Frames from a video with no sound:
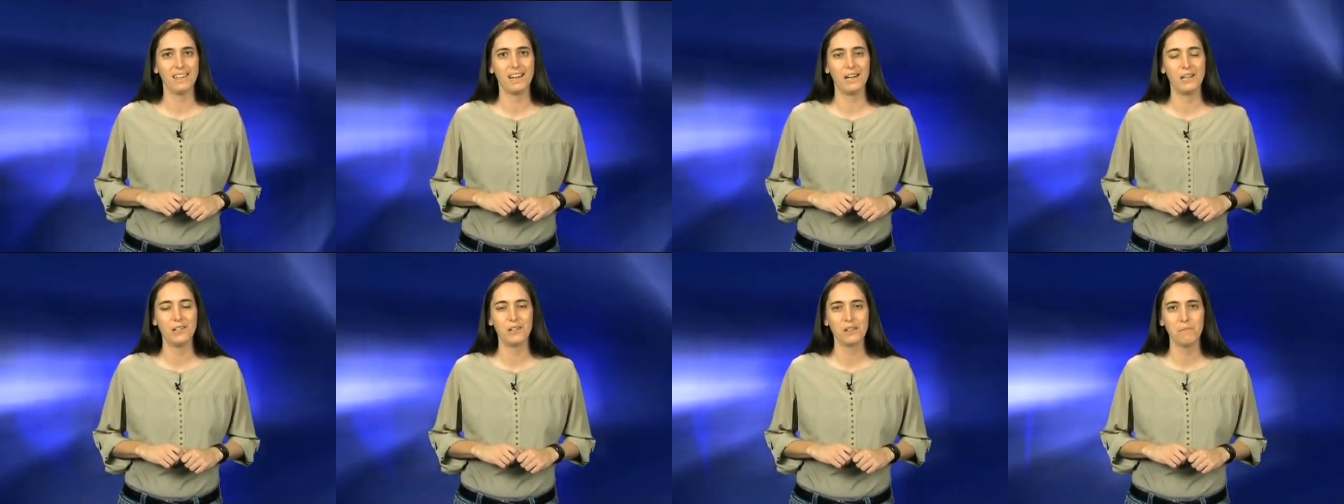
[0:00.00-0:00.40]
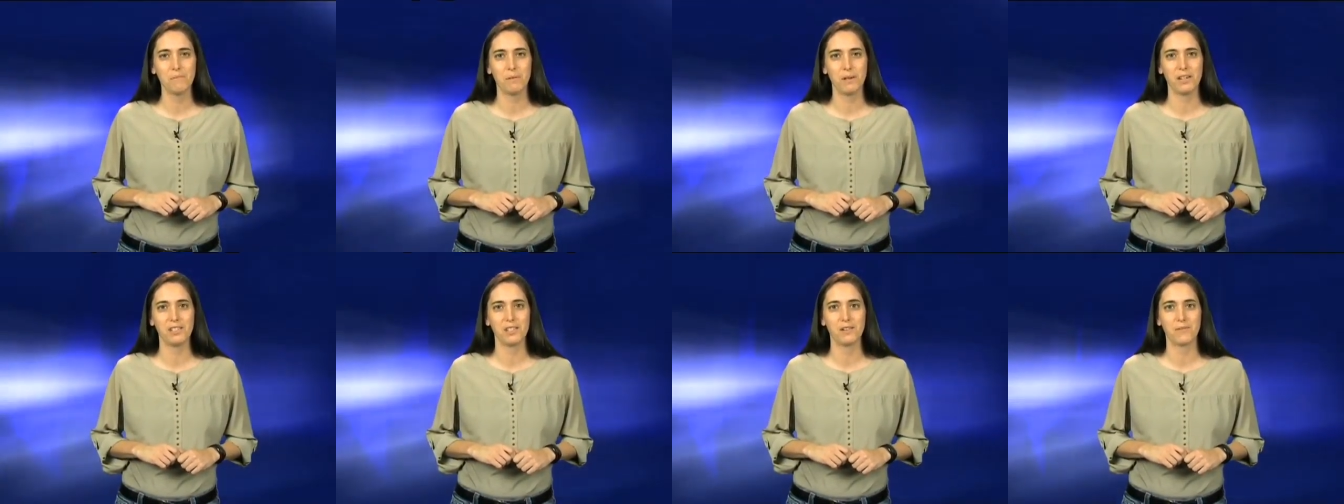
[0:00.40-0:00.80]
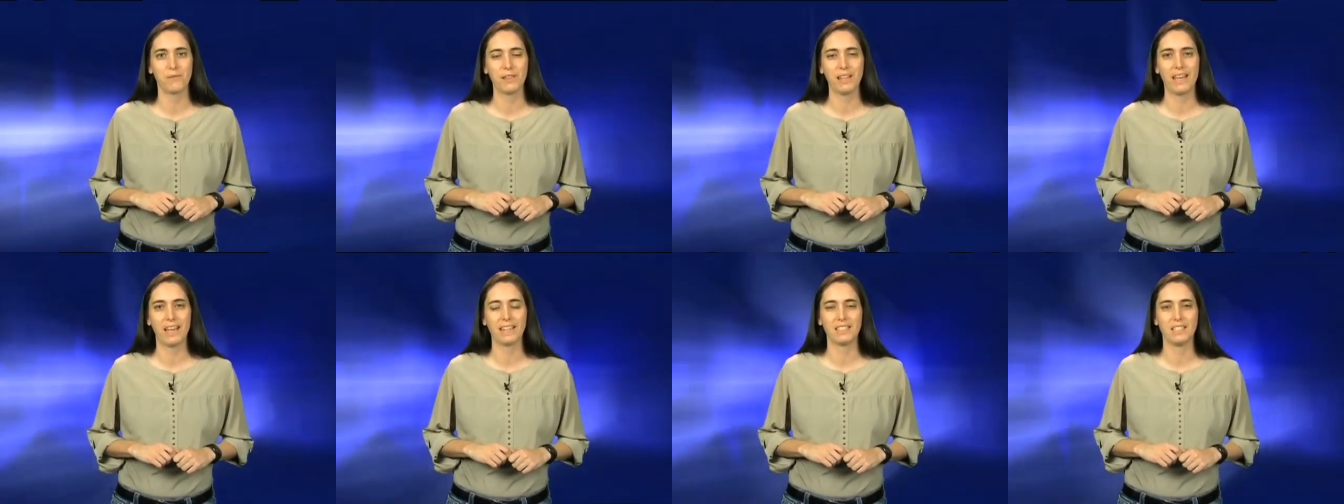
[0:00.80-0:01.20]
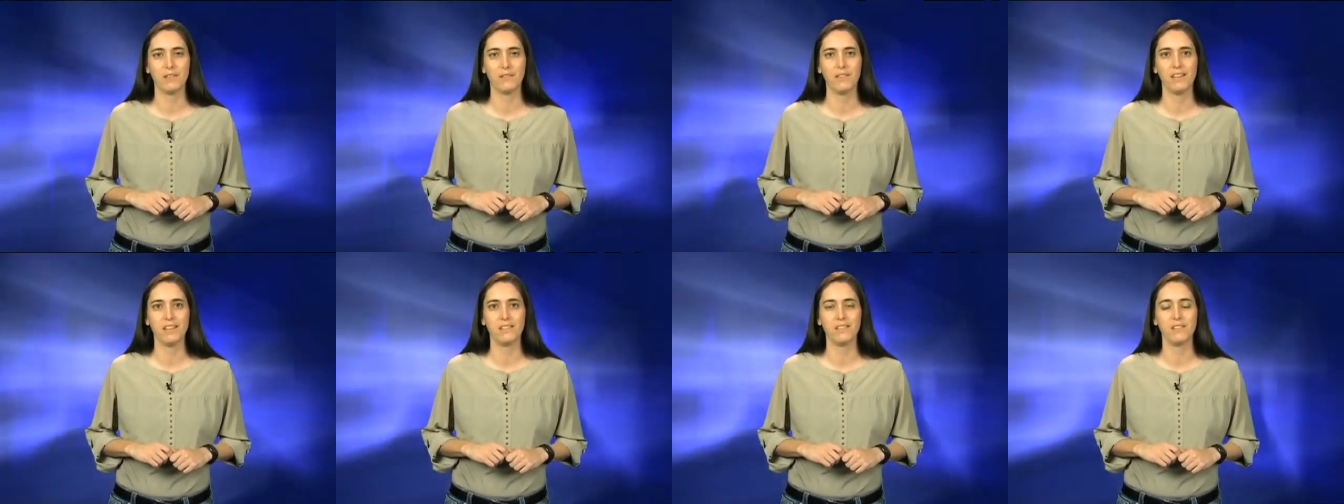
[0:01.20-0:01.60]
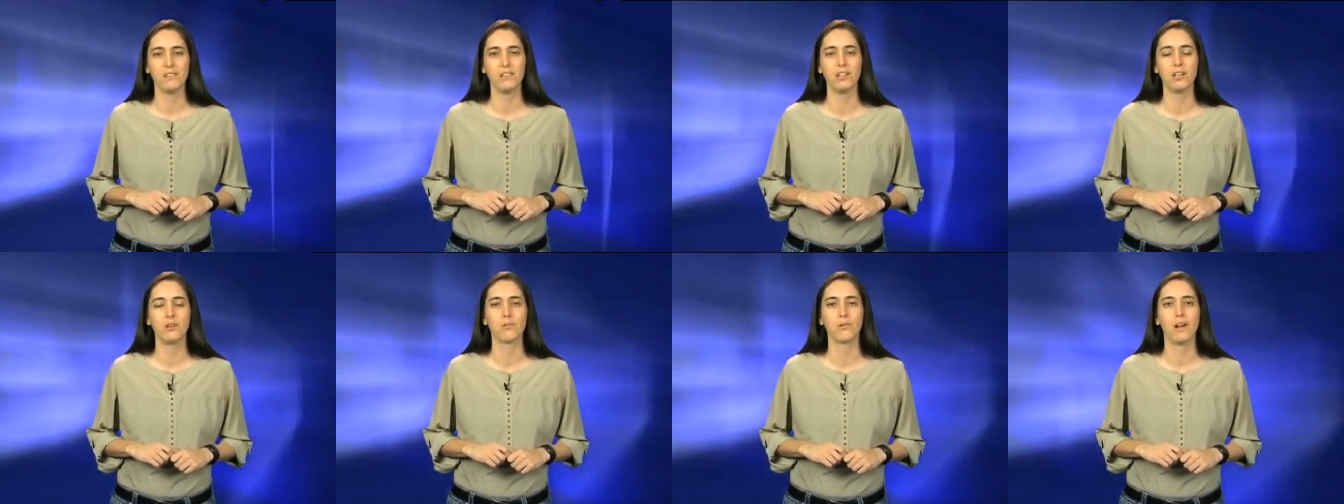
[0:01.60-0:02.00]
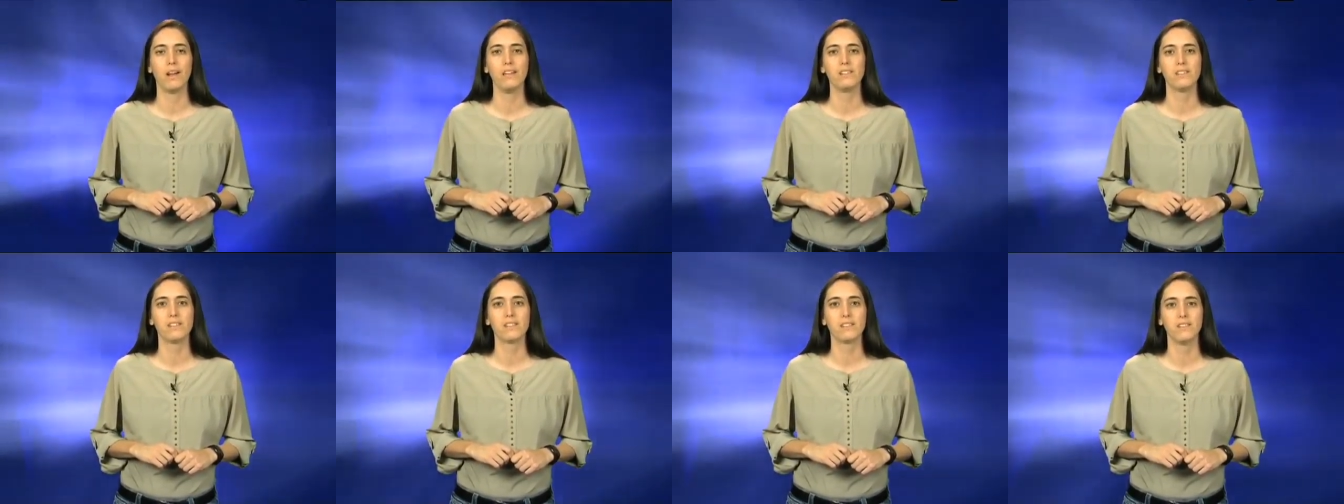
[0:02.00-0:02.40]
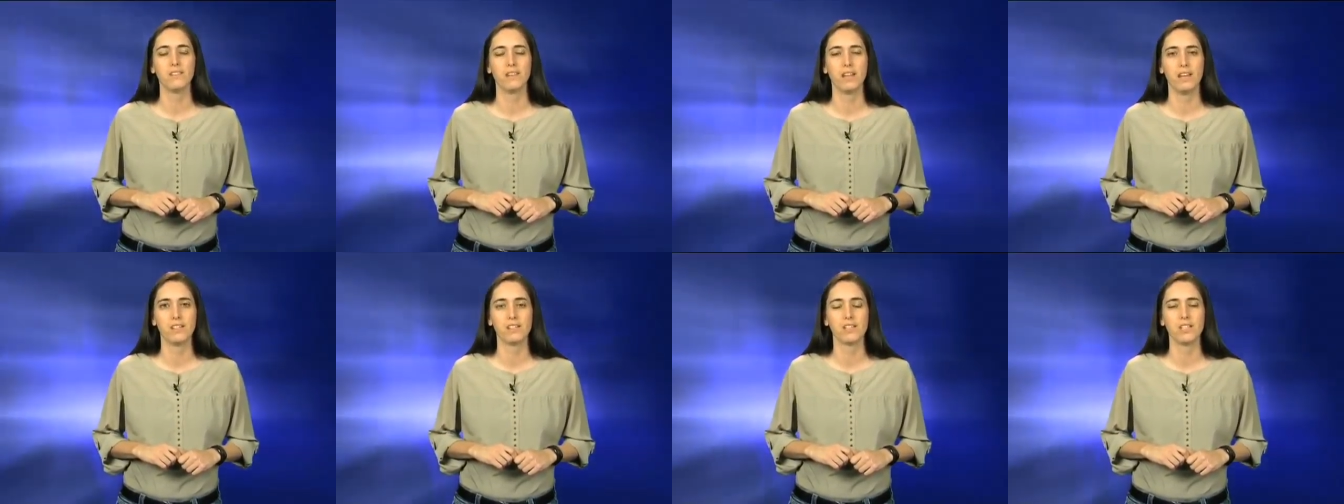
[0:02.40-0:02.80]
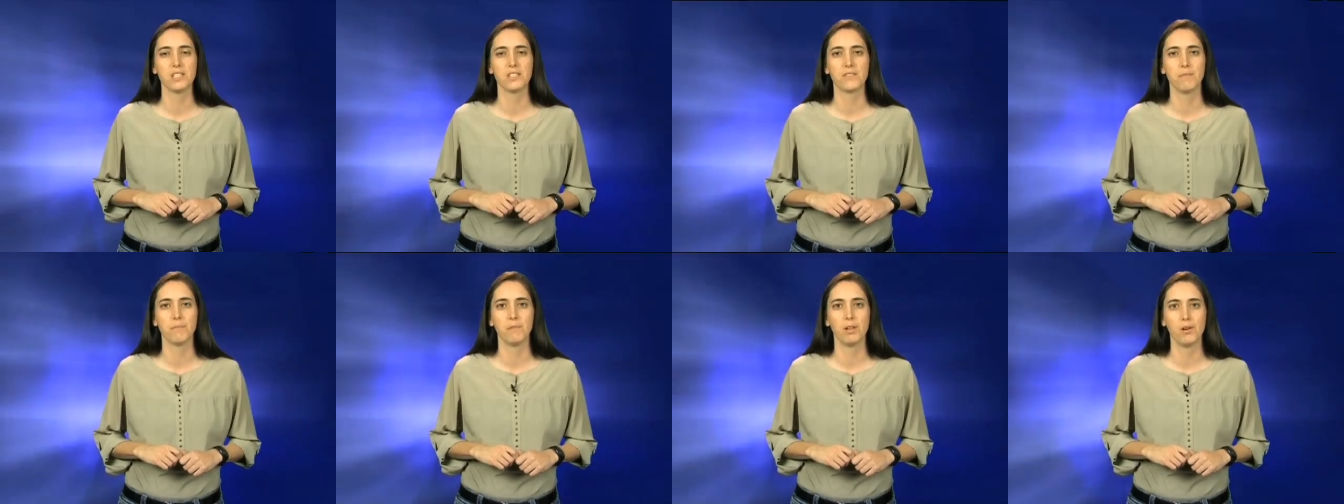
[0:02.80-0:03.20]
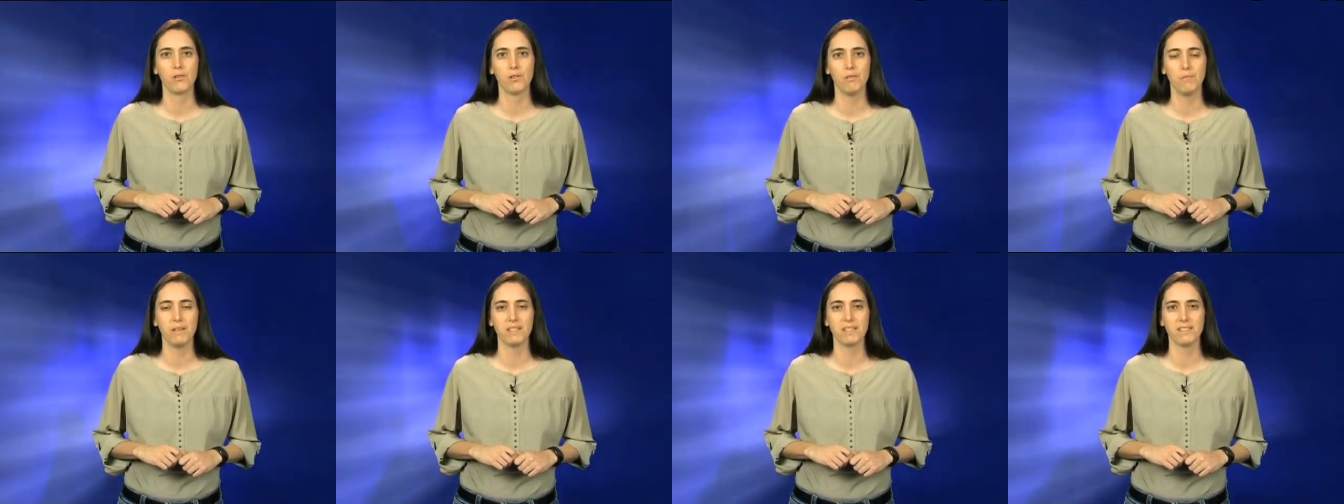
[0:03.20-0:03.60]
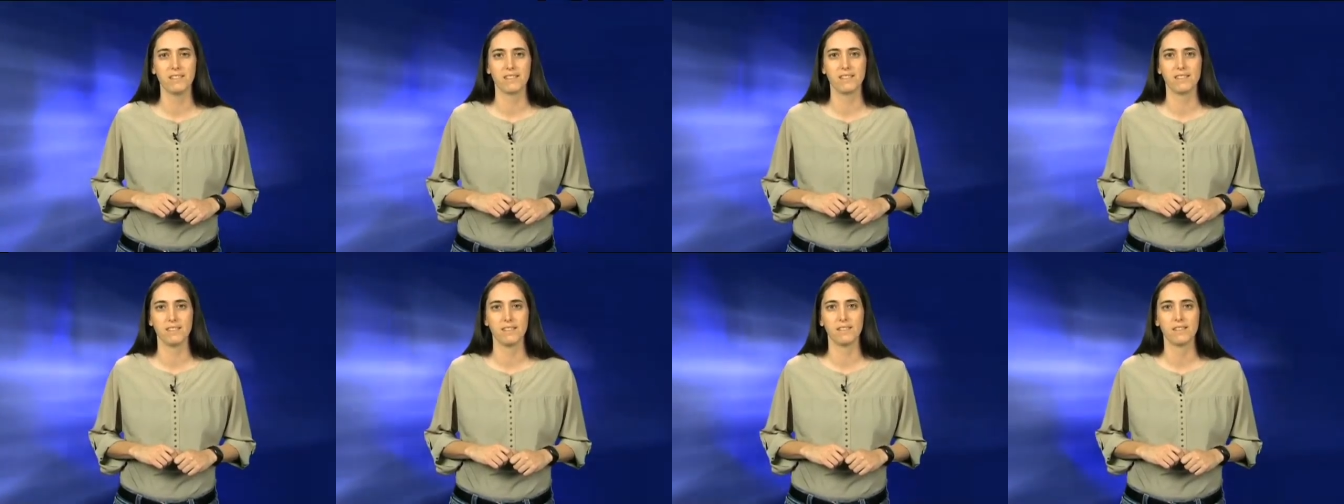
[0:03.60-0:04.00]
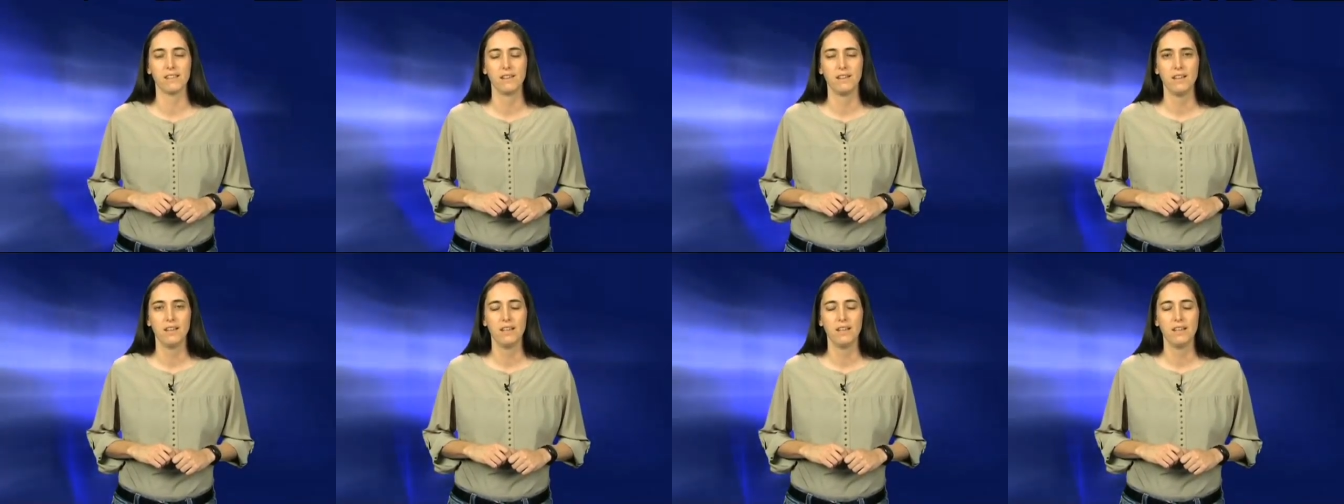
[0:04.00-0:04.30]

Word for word: under budget for the activities due to gracious donations from local businesses.